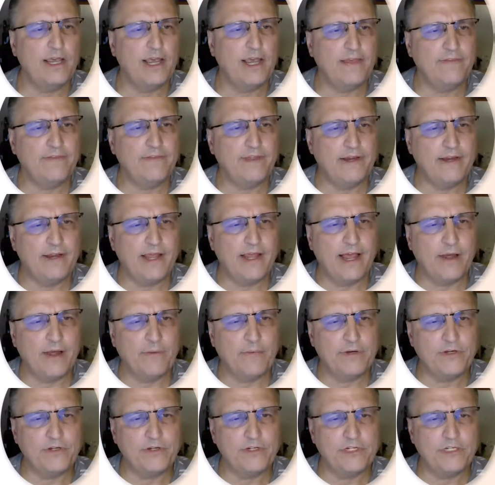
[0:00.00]
and then I
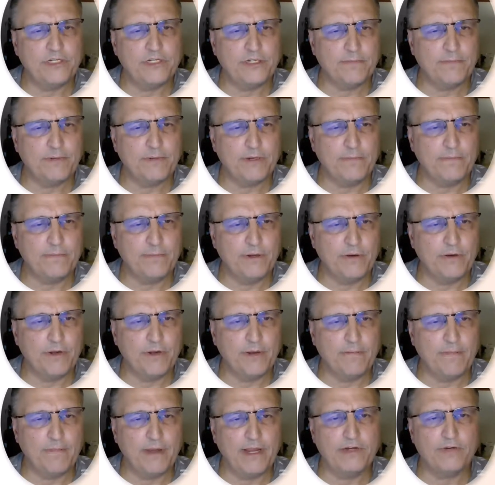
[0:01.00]
would just simply build
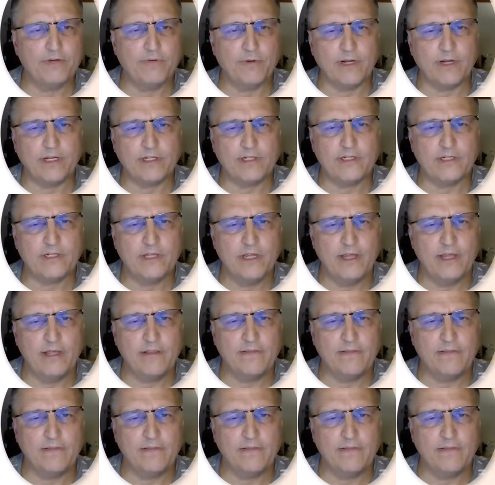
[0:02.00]
a matrix